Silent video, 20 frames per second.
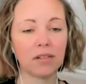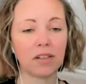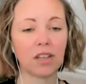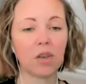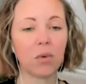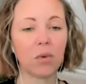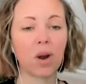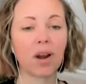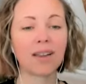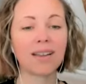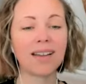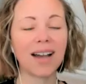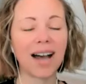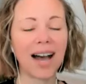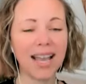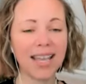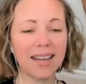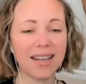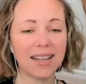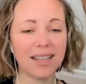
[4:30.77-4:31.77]
you are
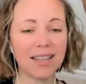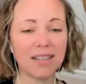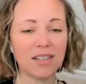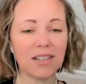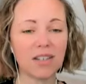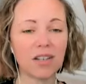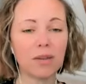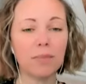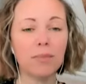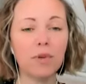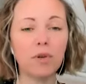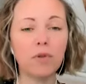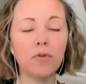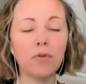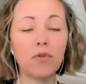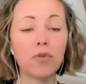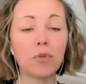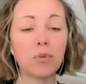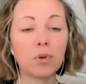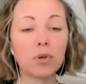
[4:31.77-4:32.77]
guided to
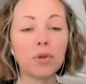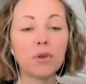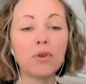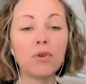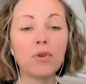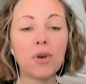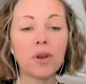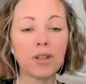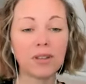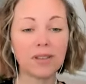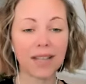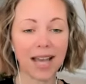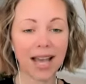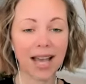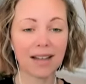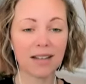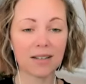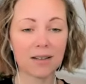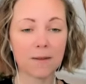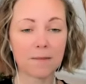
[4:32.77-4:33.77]
move through
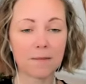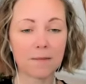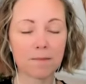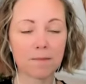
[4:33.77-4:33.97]
that,